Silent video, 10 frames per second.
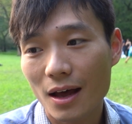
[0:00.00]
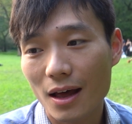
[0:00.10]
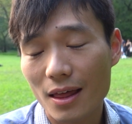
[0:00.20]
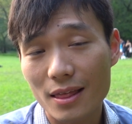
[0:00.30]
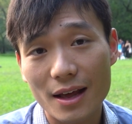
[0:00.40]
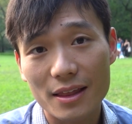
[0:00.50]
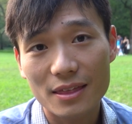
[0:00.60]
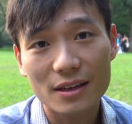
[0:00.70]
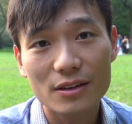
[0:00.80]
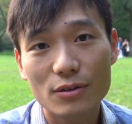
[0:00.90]
Uh, I
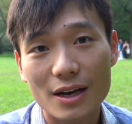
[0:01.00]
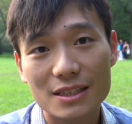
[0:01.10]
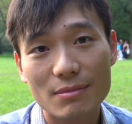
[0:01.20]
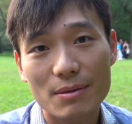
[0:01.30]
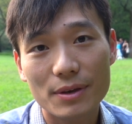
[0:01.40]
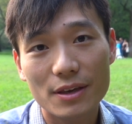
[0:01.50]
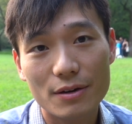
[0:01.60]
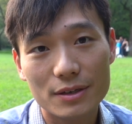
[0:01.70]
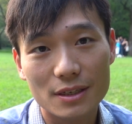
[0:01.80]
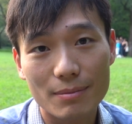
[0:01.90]
think you guys may be
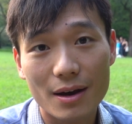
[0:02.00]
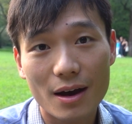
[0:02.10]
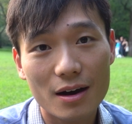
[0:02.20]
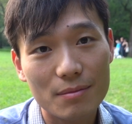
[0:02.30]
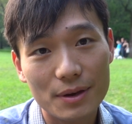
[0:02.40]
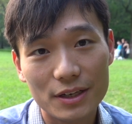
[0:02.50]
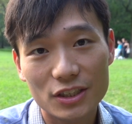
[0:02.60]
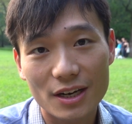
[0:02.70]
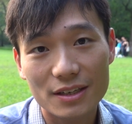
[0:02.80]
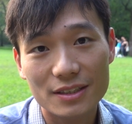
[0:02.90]
curious about how many
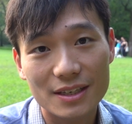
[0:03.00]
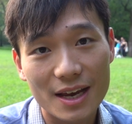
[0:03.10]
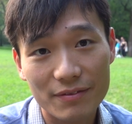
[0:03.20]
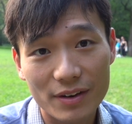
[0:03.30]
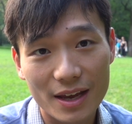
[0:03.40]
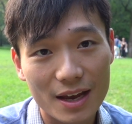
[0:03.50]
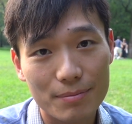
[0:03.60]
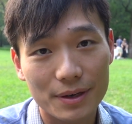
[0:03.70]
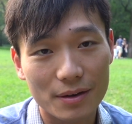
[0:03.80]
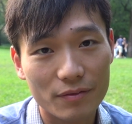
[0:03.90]
Chinese have the
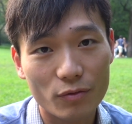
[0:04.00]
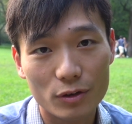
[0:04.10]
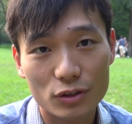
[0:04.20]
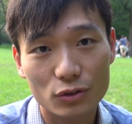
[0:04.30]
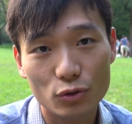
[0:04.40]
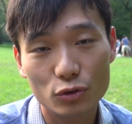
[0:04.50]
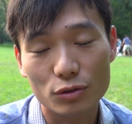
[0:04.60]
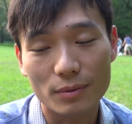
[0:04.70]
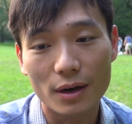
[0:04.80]
habit of watching YouTube.